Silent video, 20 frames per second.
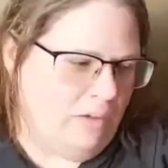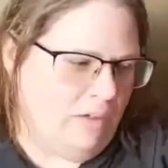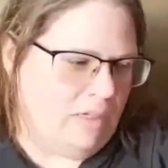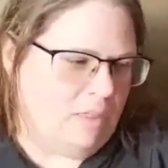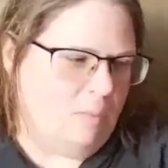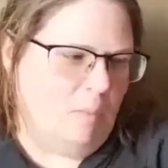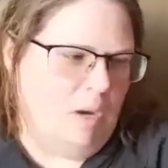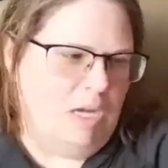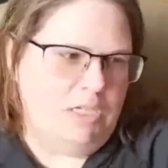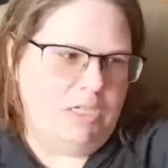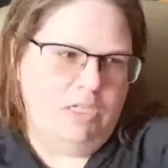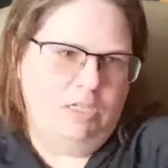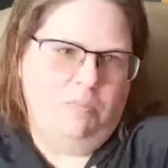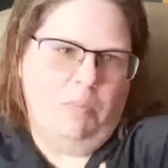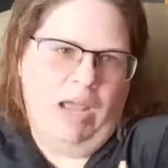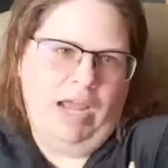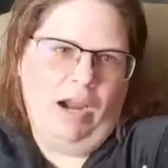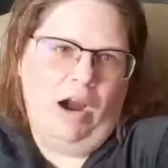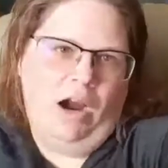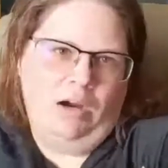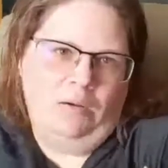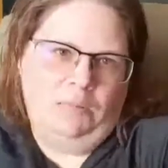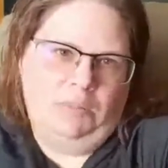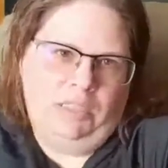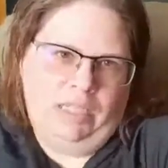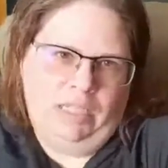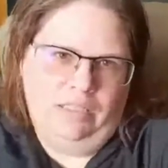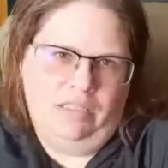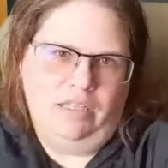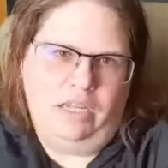as much as my arm
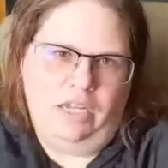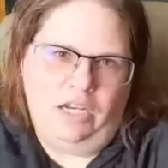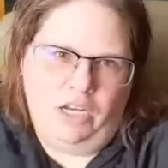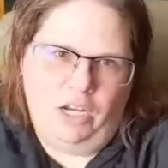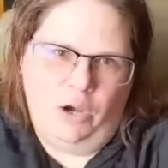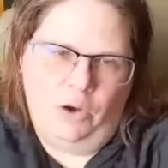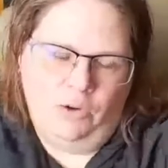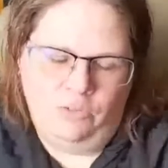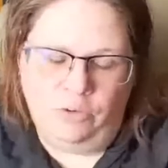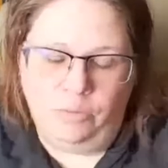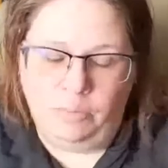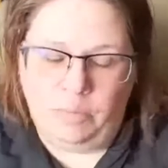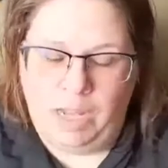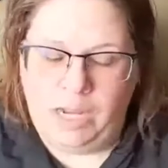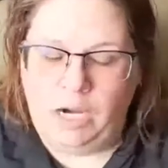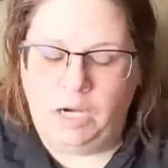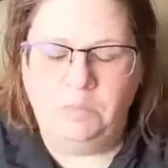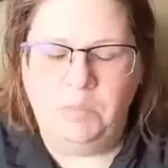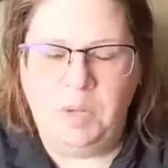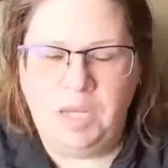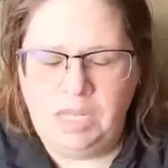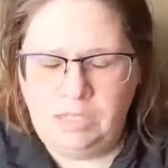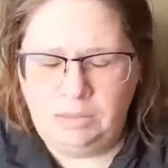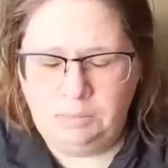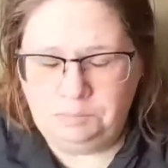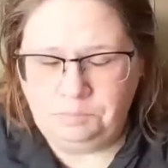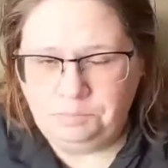length can go from my armpit.